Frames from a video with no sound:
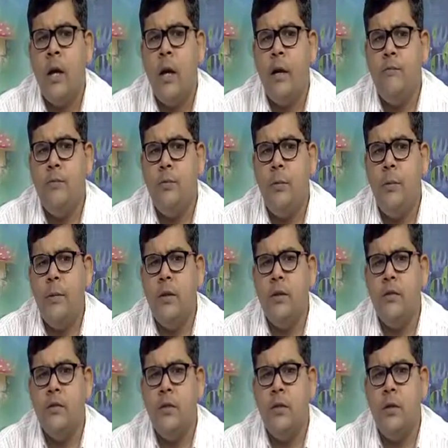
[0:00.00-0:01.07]
and which will be
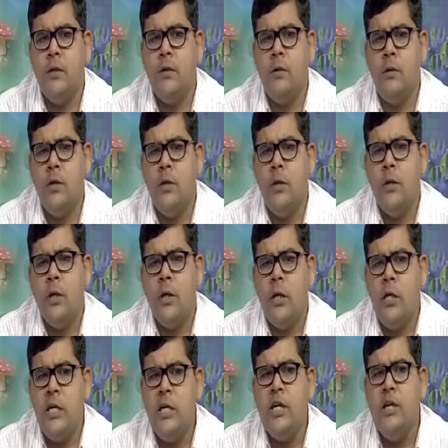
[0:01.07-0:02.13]
considered
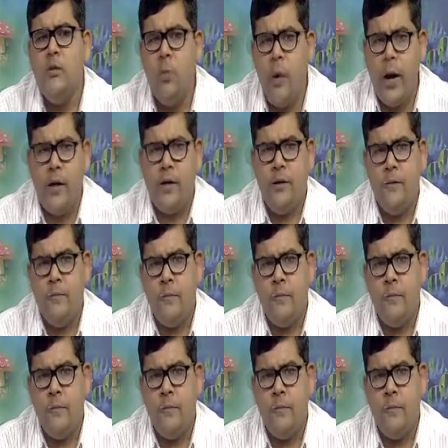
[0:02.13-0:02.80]
legally void.